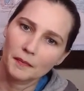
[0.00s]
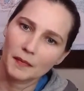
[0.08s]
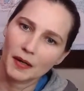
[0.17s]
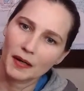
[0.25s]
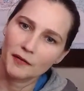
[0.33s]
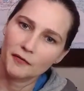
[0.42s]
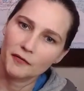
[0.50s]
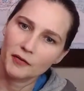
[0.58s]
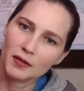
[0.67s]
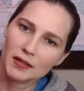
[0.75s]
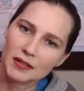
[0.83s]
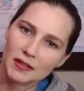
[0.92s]
my
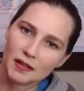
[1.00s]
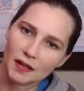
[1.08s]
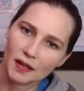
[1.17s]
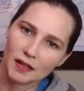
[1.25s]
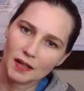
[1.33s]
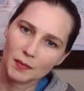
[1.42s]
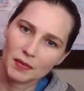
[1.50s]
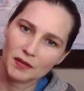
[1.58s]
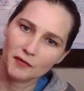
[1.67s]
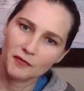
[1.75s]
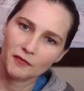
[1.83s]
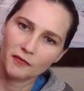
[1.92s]
foot and I'm going
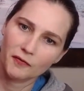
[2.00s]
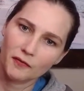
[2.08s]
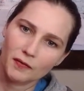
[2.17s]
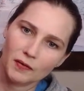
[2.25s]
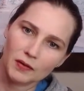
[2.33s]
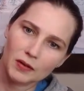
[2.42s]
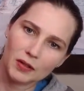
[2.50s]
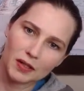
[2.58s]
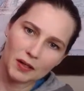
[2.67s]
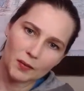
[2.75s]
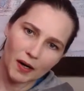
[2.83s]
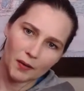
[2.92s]
to look
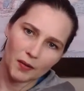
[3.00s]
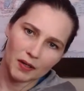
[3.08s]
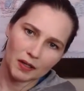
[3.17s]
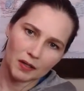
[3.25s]
at where I want to